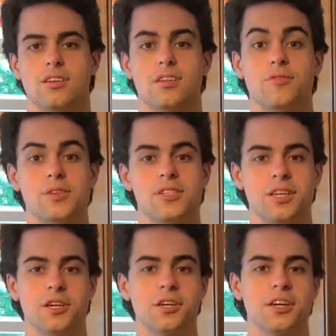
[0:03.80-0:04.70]
The first
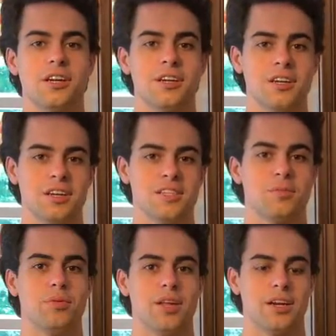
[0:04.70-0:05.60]
thing you're going to need is a
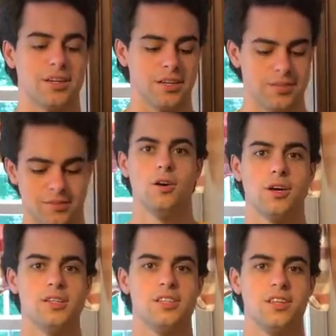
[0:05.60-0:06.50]
blender.
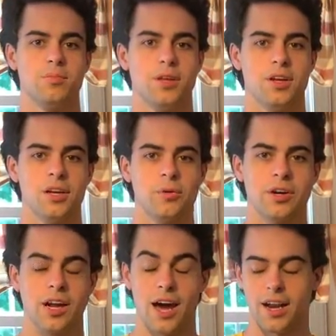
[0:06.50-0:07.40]
Okay, to the blender we're
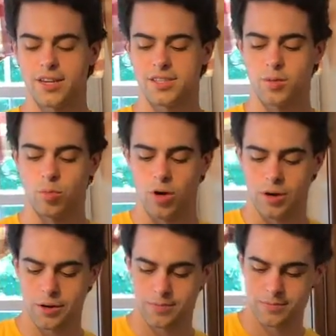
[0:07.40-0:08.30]
going to add in some water.